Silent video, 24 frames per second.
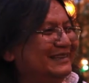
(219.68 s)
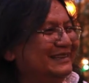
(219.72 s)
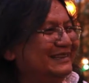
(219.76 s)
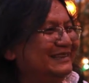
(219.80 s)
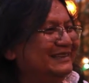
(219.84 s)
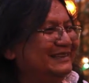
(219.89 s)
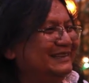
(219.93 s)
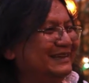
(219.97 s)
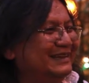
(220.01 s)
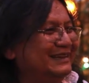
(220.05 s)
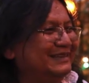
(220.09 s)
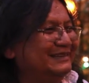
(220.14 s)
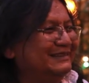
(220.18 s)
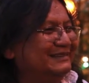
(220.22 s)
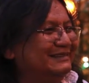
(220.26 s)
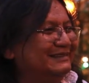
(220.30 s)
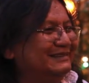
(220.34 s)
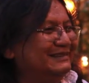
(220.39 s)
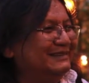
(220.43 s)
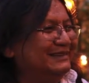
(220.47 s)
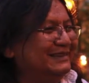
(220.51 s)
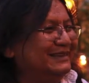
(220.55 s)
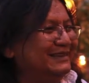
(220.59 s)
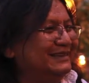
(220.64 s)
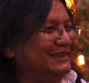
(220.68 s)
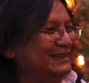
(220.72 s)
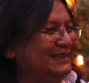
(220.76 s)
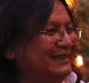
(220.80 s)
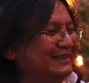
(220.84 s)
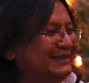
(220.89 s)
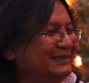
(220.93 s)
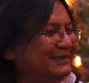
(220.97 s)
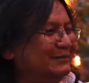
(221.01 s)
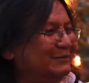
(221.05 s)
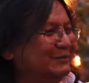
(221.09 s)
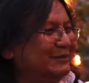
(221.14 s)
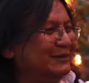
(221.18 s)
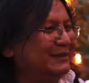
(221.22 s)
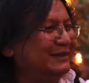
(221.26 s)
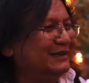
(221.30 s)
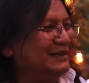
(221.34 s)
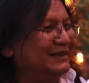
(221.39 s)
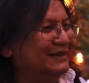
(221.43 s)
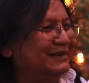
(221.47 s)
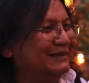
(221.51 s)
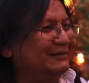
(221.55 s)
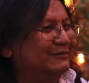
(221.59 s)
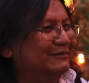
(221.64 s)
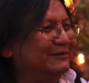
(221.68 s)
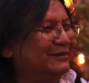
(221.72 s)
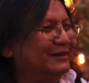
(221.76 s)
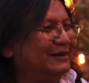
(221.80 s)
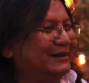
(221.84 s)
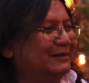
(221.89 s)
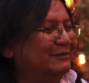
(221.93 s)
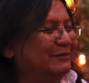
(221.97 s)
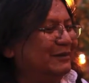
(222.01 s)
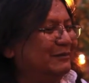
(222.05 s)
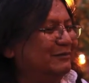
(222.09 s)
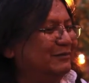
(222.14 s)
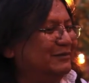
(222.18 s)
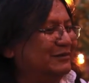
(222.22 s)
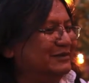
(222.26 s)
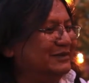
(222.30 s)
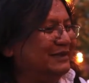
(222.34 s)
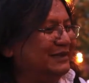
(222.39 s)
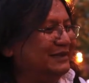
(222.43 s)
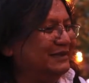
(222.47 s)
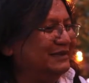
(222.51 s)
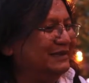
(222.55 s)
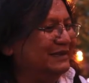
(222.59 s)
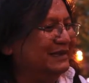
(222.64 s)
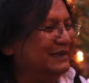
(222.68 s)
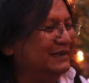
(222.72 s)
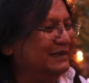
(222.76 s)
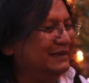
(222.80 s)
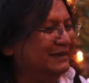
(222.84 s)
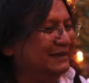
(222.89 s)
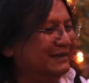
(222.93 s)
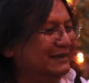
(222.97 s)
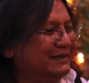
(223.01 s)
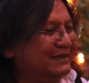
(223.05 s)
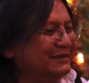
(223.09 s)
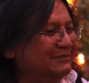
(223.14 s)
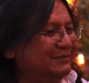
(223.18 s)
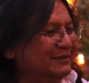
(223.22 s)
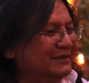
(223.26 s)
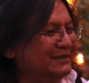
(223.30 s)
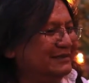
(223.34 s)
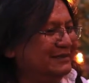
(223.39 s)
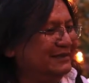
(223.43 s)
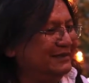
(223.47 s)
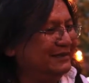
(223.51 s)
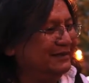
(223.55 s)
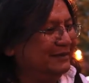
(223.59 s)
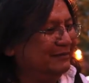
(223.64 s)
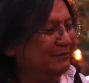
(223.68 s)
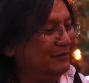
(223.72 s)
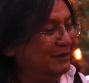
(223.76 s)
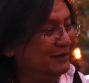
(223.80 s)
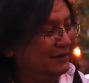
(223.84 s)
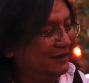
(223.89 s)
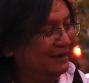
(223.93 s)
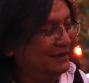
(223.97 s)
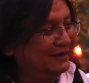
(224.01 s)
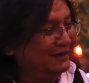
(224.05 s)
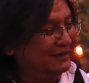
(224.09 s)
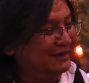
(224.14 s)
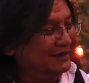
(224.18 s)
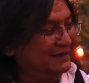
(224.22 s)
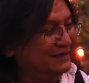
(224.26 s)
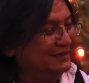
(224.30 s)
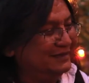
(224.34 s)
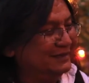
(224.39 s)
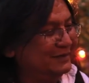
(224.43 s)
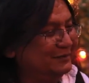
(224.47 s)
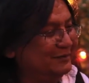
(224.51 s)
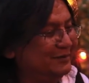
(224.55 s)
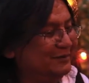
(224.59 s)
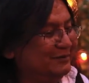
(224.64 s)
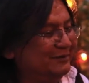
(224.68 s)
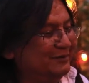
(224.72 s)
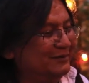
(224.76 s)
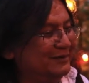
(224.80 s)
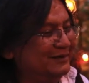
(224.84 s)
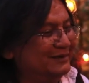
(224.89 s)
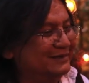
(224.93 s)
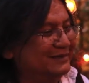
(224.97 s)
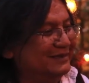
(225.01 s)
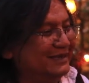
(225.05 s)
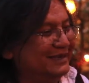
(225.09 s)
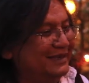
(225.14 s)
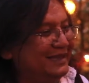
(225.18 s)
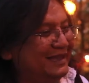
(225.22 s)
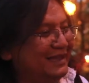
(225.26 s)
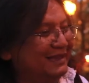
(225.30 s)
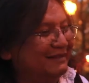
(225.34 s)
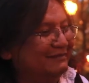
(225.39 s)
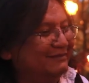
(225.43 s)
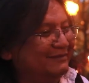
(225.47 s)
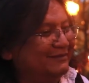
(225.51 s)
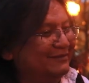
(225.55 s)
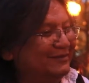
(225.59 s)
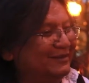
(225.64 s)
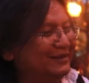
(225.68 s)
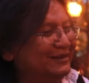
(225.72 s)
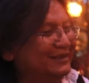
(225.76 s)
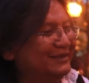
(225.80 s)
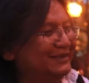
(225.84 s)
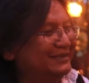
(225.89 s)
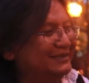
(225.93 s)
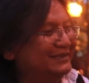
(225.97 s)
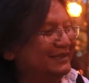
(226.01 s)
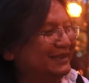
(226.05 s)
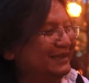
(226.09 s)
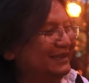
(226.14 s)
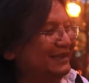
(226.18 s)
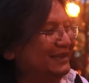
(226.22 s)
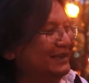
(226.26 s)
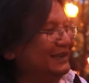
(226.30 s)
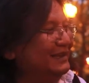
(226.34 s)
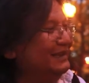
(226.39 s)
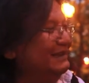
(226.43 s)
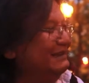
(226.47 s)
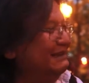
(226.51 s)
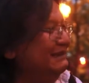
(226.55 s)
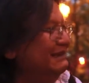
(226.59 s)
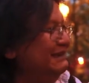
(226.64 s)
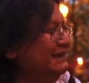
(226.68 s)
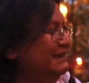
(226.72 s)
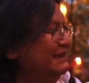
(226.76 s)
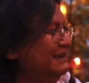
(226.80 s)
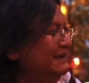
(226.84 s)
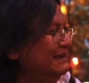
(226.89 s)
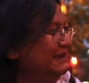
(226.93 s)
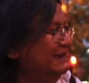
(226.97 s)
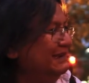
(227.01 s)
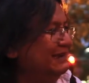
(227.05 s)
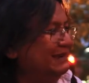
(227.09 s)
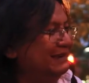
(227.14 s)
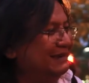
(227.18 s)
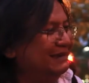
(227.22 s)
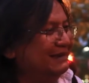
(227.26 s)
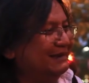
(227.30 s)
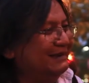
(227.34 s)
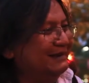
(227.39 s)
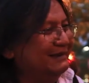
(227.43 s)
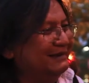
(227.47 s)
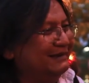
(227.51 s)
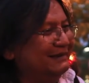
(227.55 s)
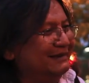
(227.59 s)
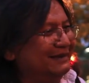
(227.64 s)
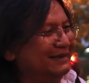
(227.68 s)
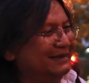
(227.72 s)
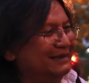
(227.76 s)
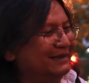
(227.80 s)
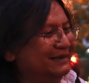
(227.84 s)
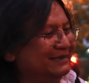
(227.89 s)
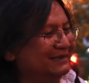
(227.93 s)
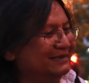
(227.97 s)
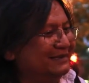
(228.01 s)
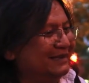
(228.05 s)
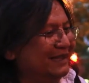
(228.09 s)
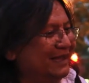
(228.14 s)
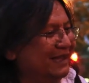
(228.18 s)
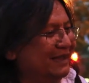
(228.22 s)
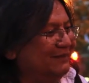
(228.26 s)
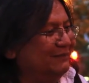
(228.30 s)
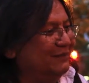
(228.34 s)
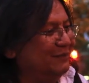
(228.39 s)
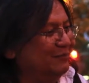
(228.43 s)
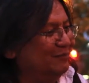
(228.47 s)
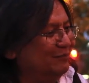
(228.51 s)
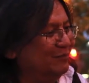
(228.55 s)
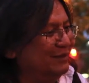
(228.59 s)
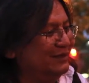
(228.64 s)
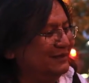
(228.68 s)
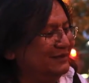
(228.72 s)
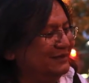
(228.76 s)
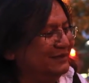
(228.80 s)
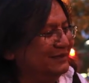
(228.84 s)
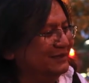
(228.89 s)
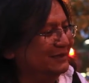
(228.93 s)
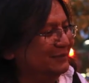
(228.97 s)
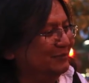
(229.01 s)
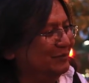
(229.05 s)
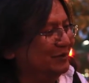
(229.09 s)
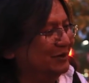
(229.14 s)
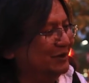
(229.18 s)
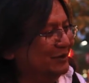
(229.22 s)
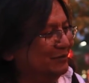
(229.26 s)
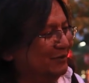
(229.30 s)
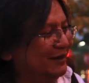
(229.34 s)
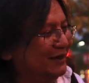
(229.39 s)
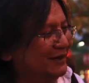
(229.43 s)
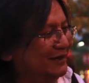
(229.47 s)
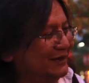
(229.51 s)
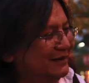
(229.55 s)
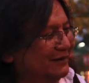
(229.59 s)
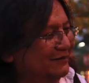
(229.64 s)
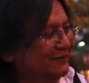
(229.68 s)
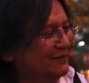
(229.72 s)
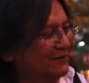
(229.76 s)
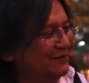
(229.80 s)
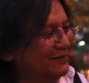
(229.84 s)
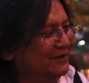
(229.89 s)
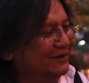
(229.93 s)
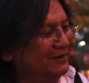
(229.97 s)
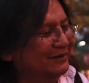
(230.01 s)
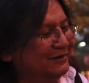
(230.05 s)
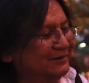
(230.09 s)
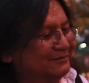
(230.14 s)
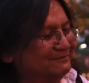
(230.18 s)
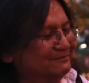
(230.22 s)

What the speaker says: that he's the one that can really represent that, especially in among Indigenous people, because they can't really say he doesn't have a business perspective, you know.